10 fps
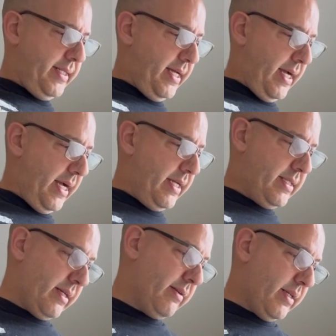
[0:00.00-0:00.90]

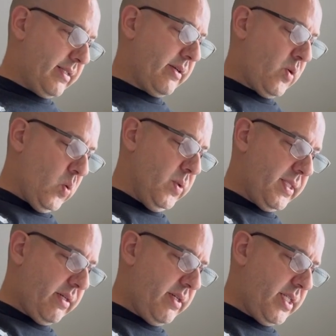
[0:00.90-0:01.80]
it's a cool
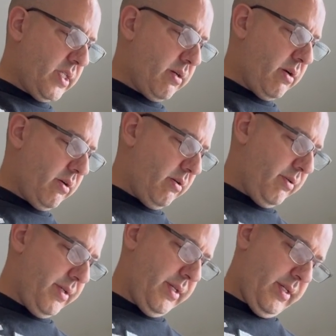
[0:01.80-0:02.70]
series to
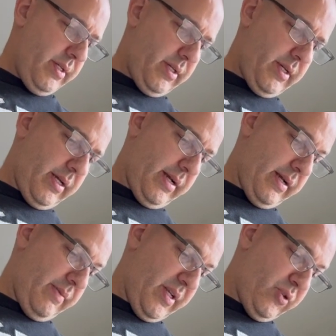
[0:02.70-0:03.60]
own.
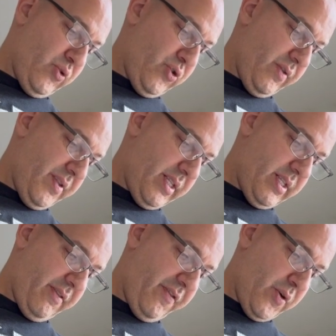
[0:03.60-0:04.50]
I'm not too sure if this is
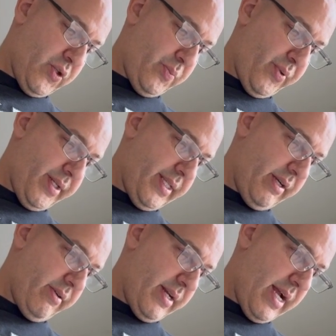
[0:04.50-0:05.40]
a first printing
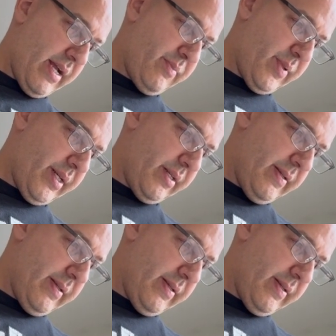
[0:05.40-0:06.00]
or not, but